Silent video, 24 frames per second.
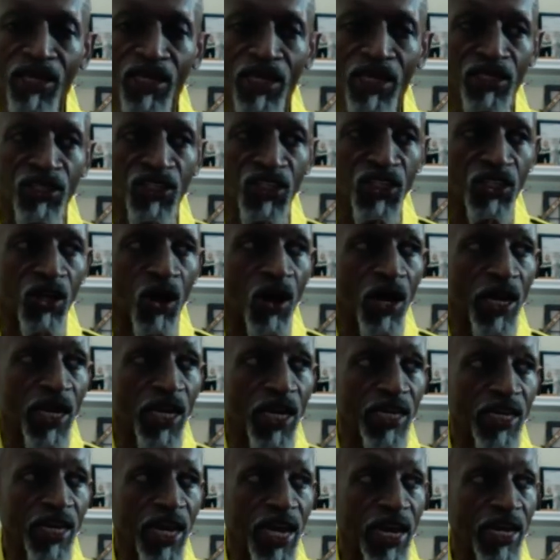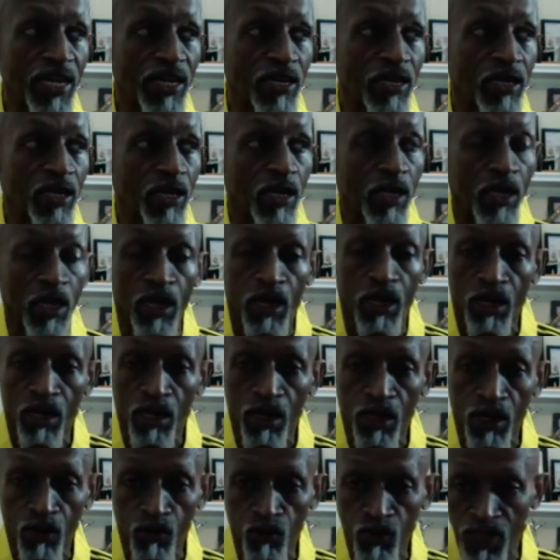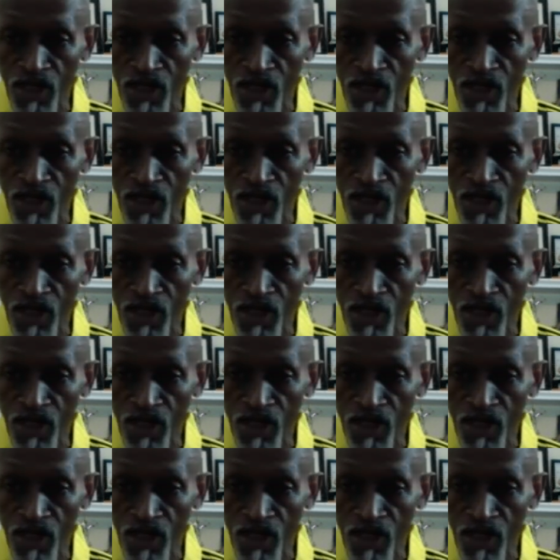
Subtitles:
this starting gate, when